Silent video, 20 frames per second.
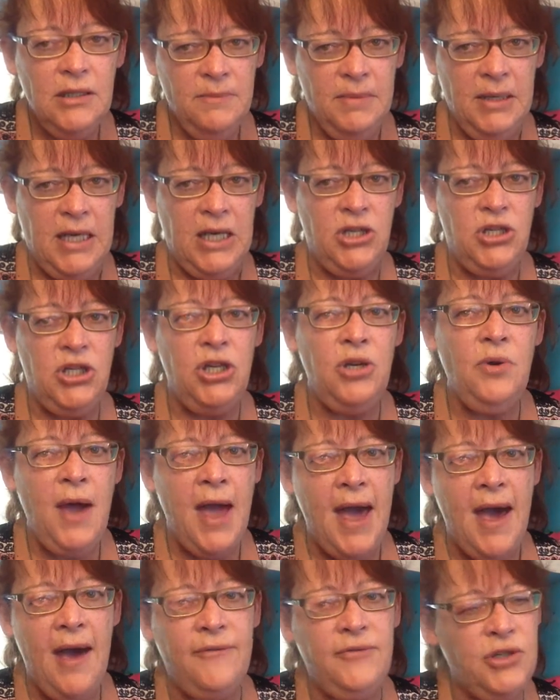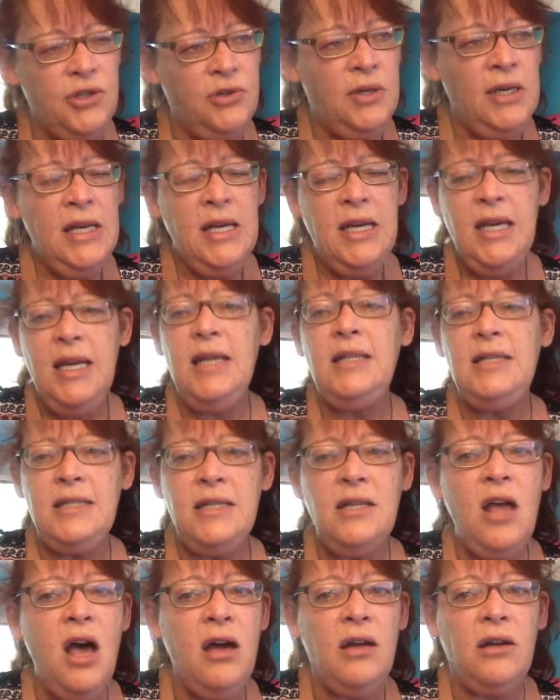Because you have to, it's
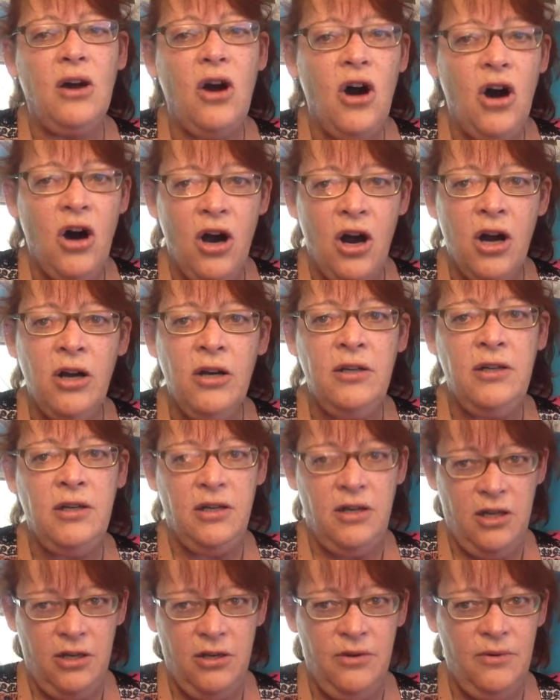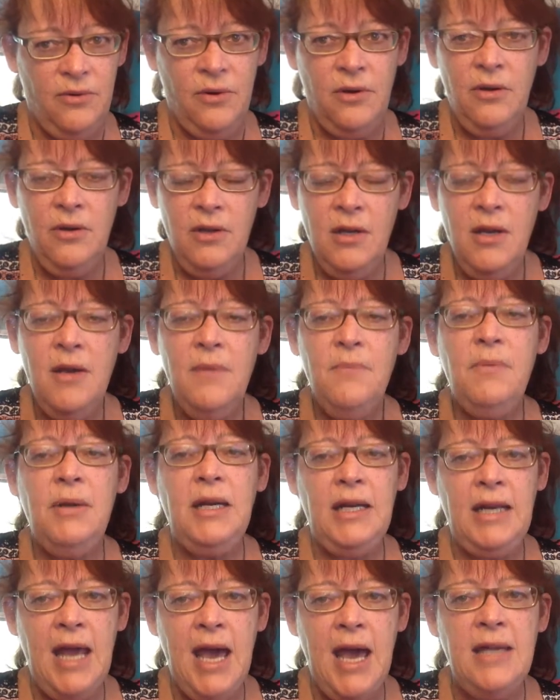not hard to do,
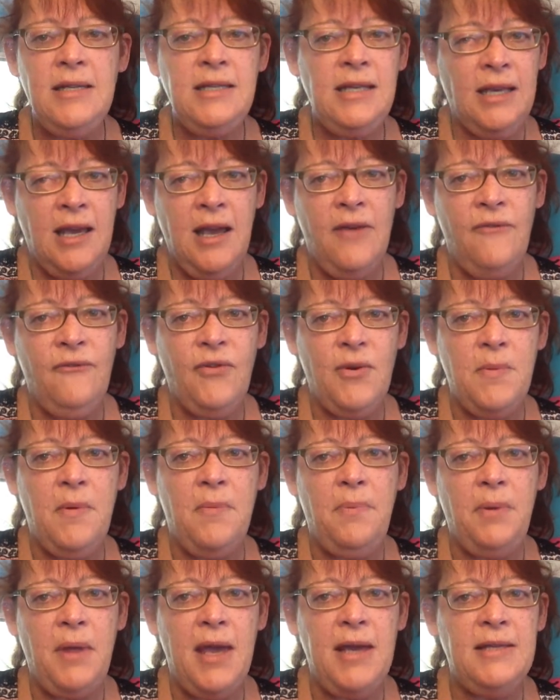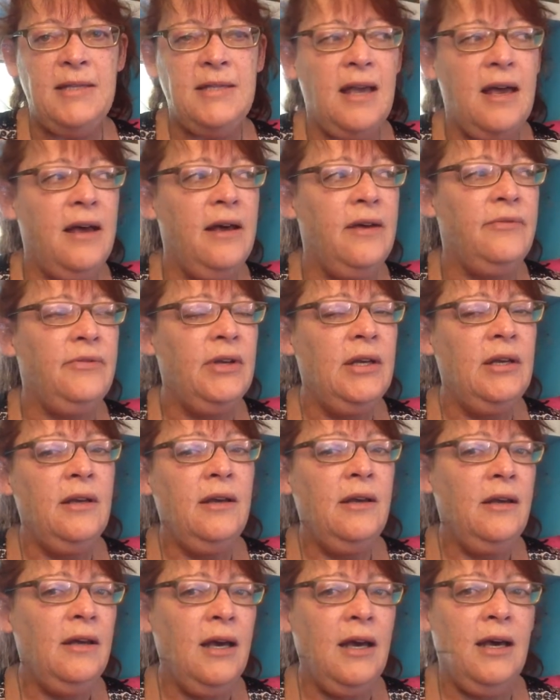but it has to come from a place of,
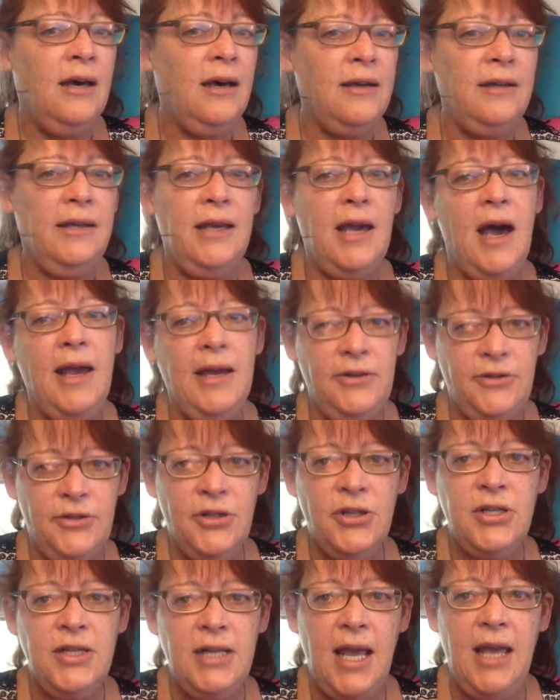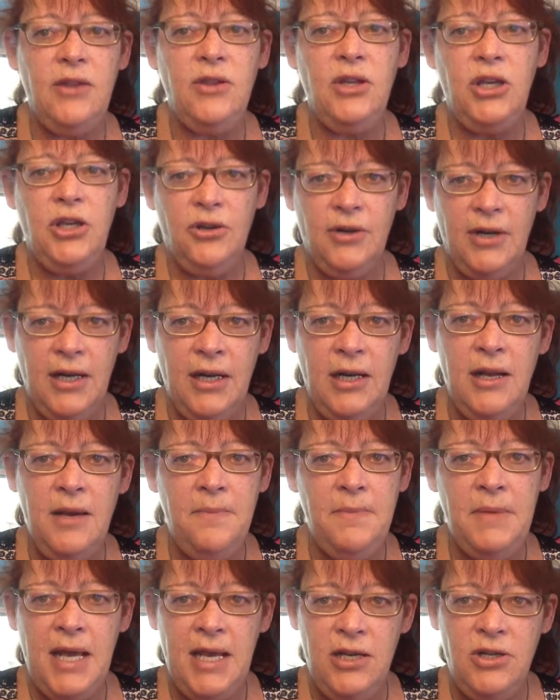yeah, I understand that you're in
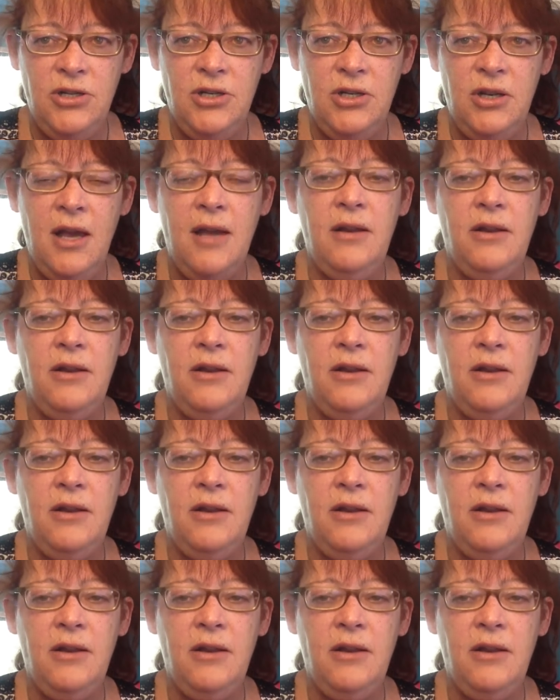amnesia,